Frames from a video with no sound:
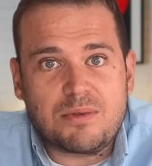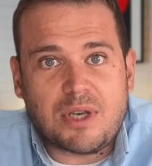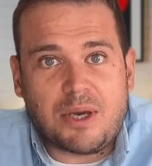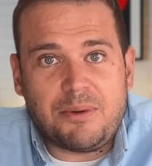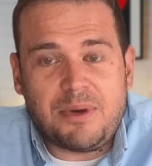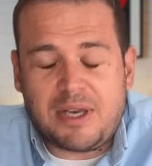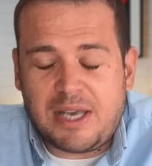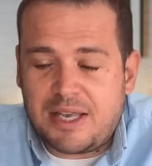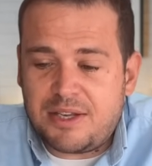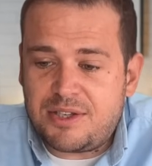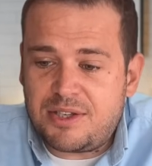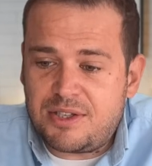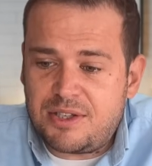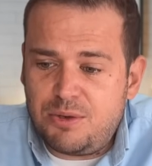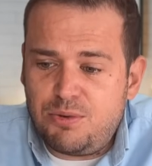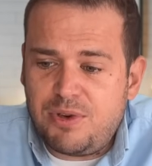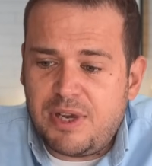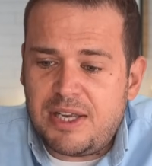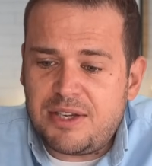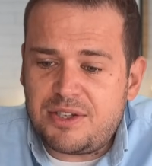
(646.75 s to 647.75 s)
So he gets
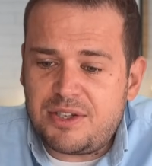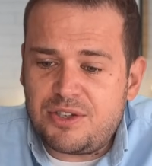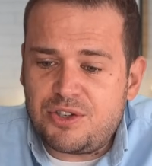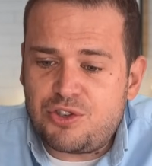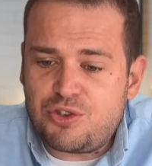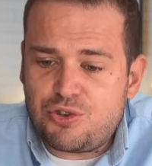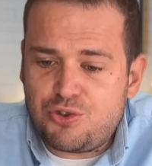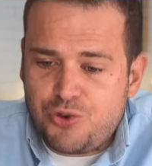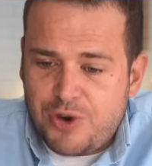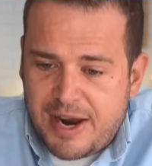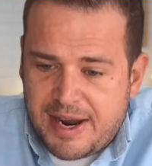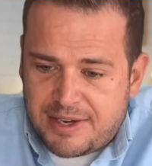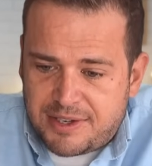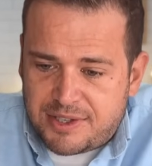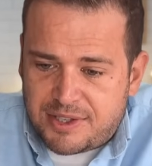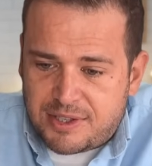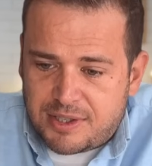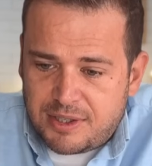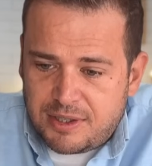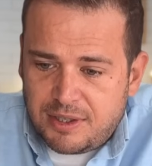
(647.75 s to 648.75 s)
still gets the
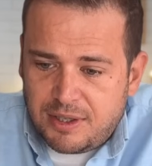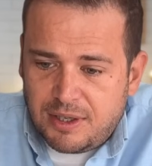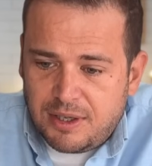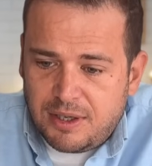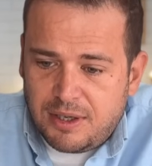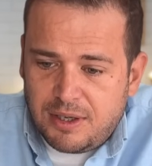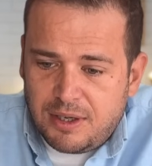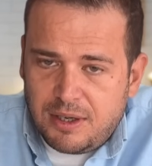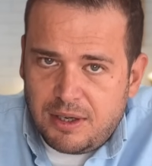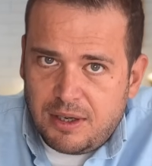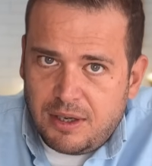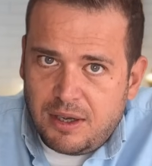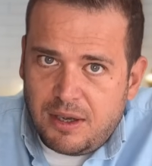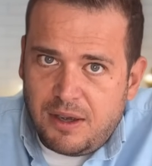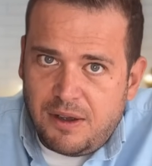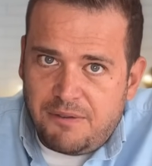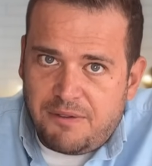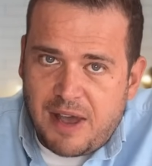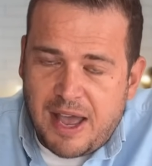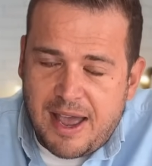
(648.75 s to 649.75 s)
stress
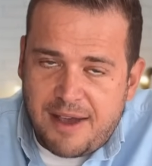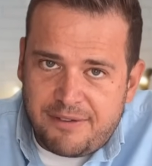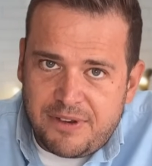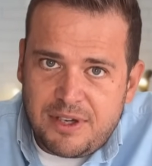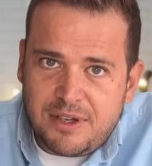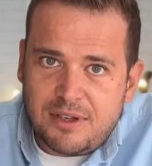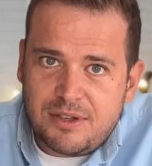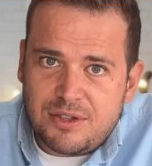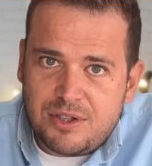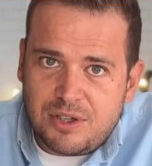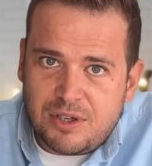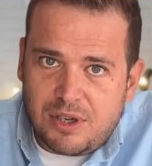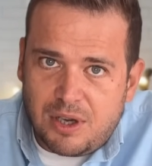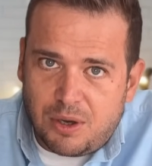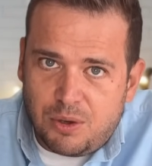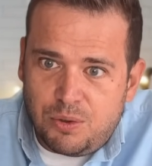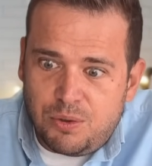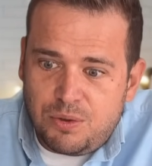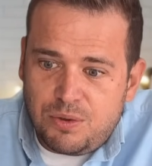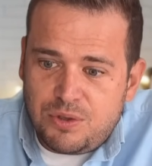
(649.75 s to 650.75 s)
of having to
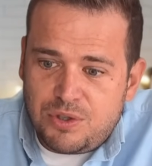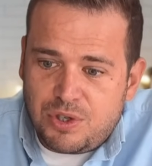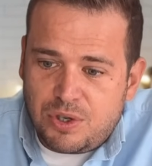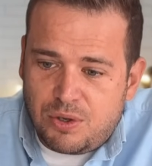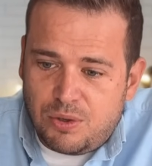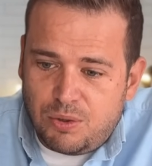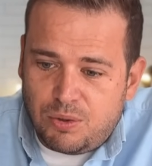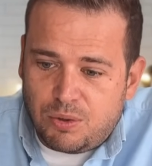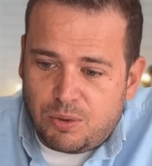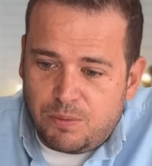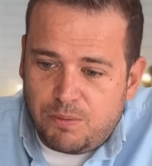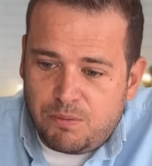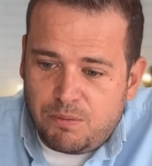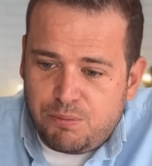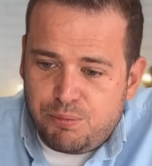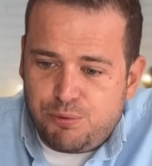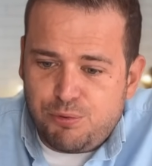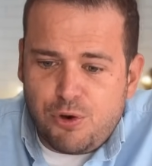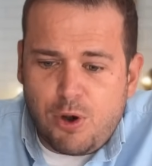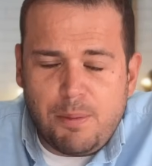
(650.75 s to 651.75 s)
go to court,
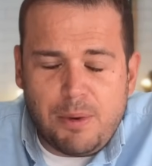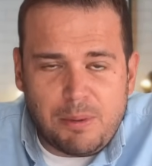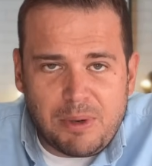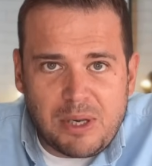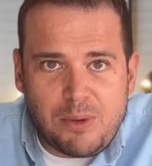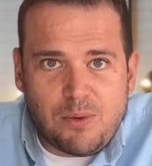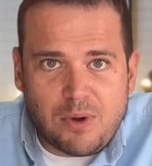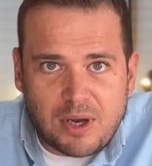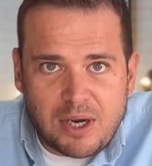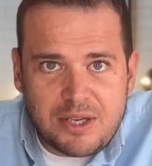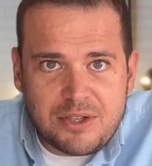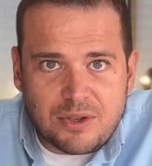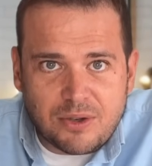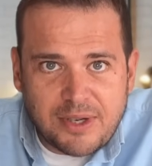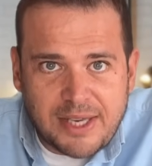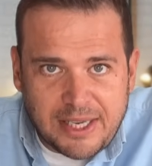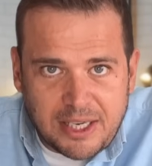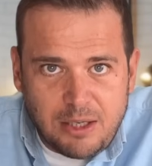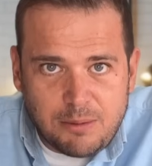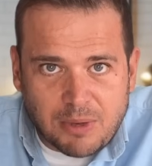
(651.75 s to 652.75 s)
probably while he's
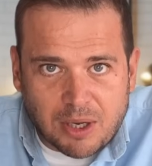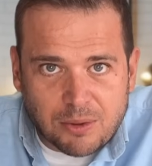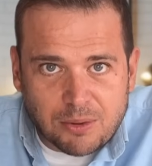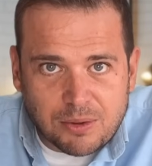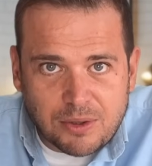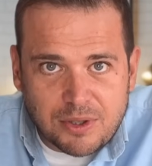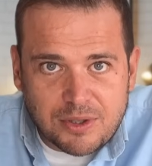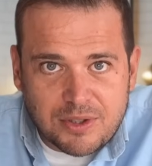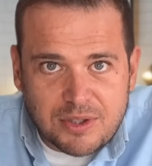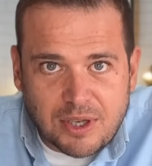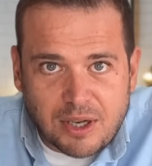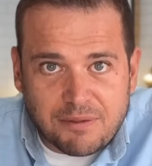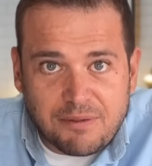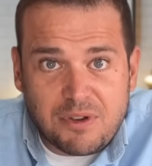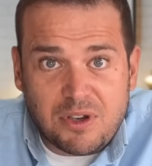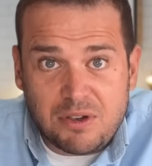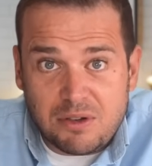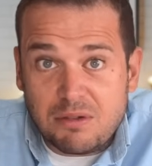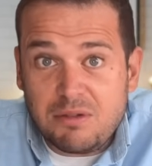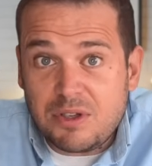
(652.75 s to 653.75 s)
on chemo and stuff.
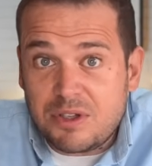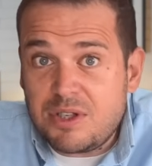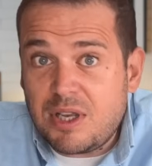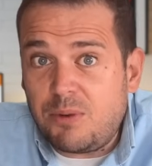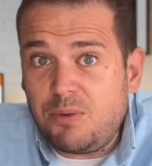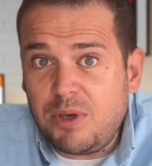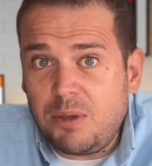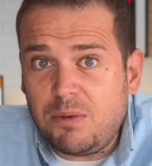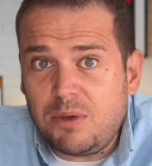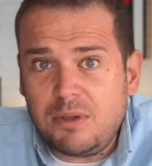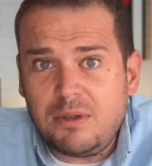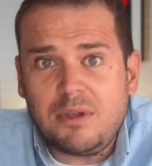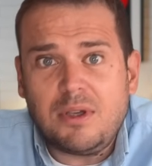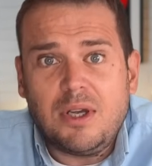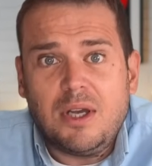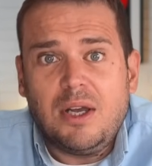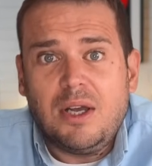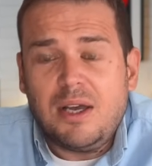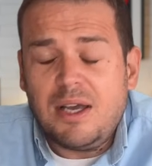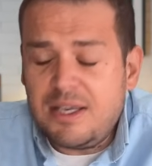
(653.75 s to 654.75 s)
Is that what you want?
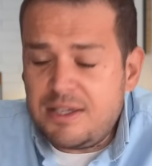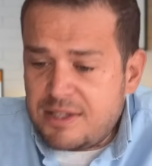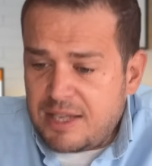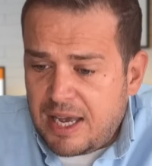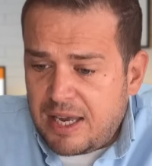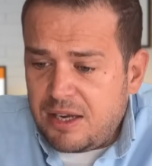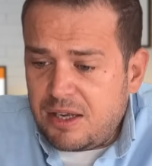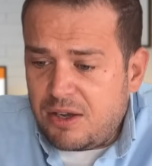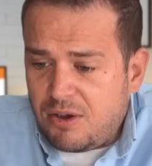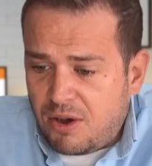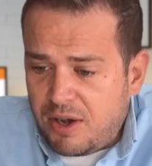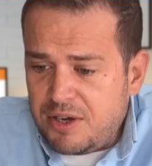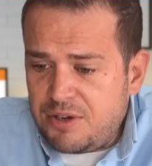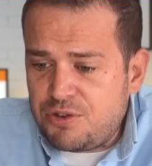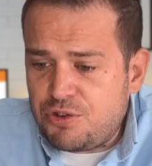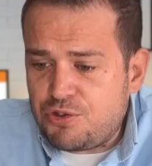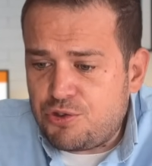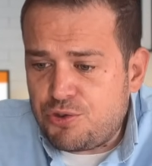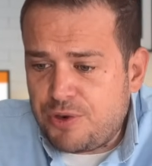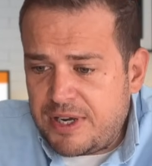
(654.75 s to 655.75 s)
Is that the kind
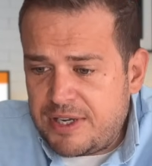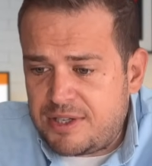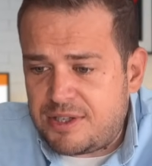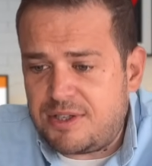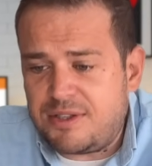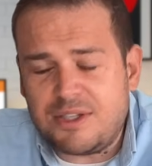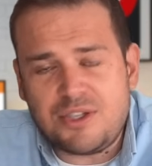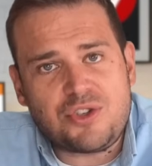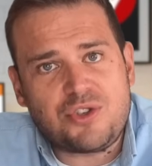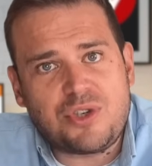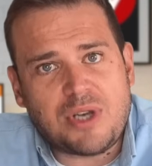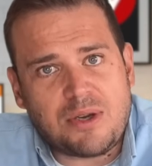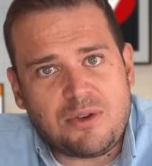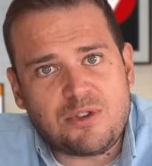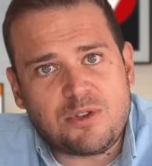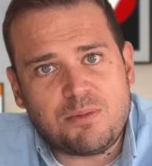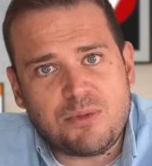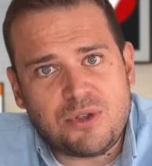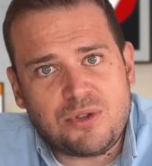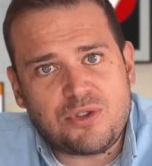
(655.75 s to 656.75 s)
of stress this
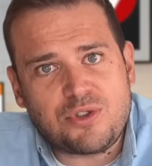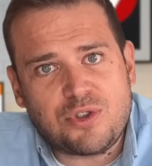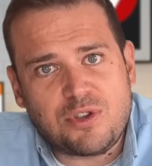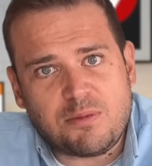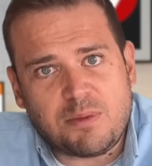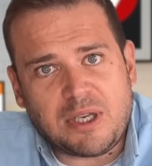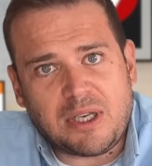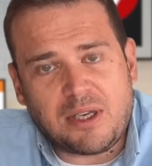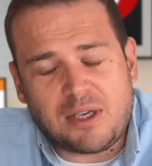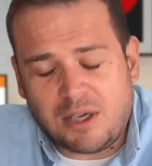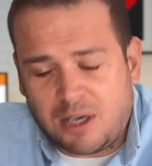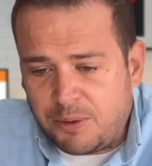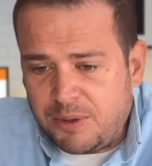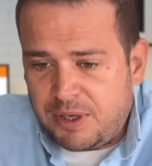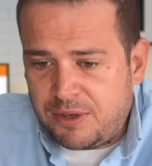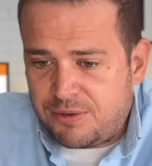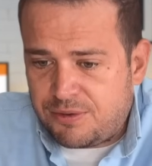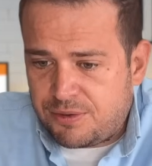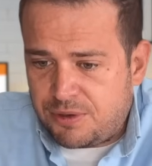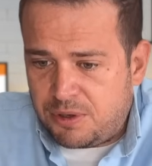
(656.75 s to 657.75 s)
gentleman should have been
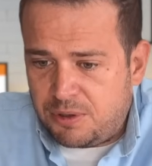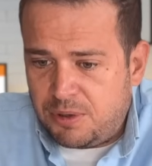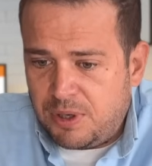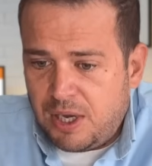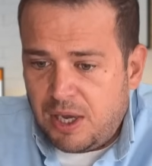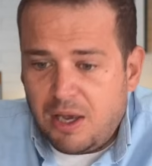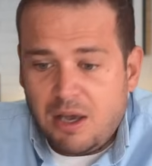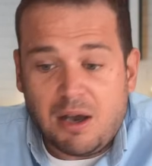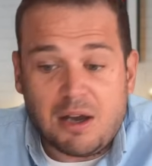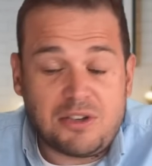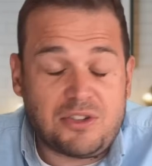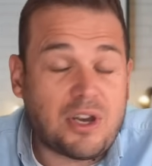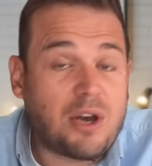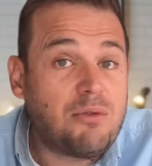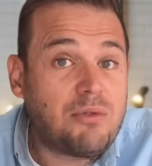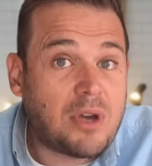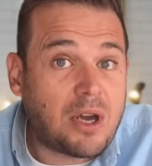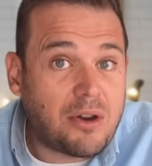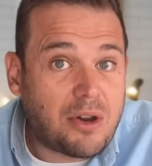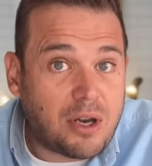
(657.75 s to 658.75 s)
going through? I
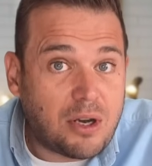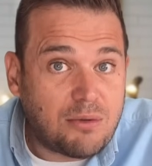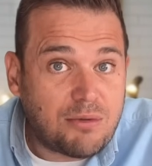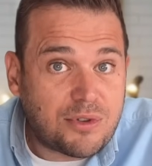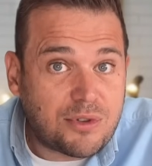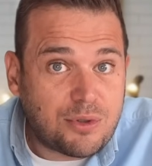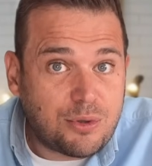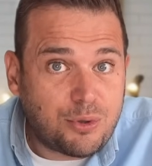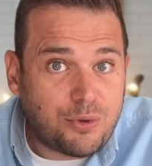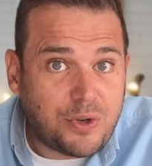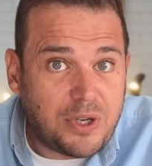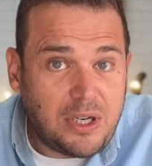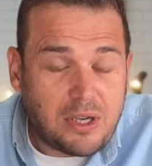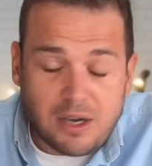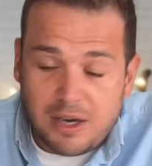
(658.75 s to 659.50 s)
don't know the whole story.